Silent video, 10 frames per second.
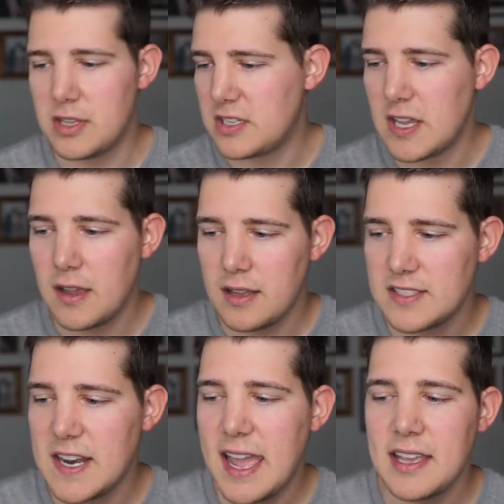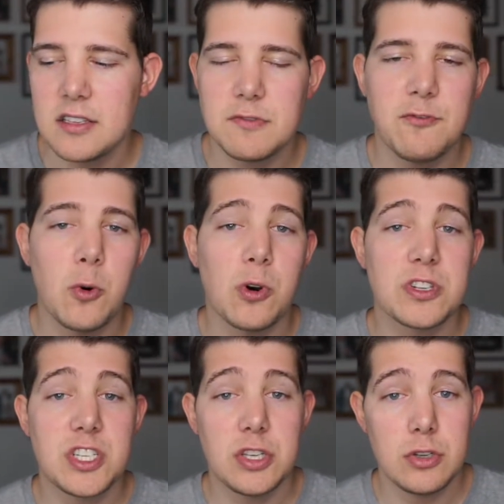Today is
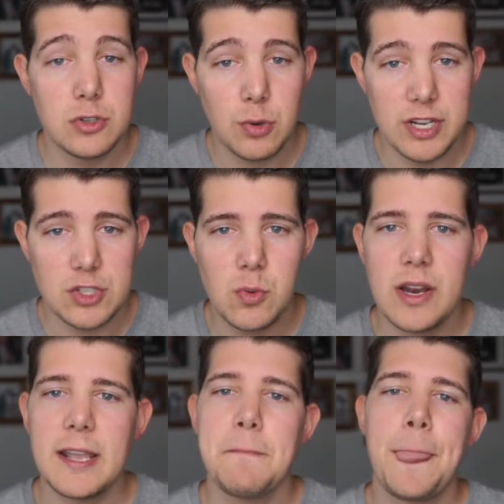4/2/2020.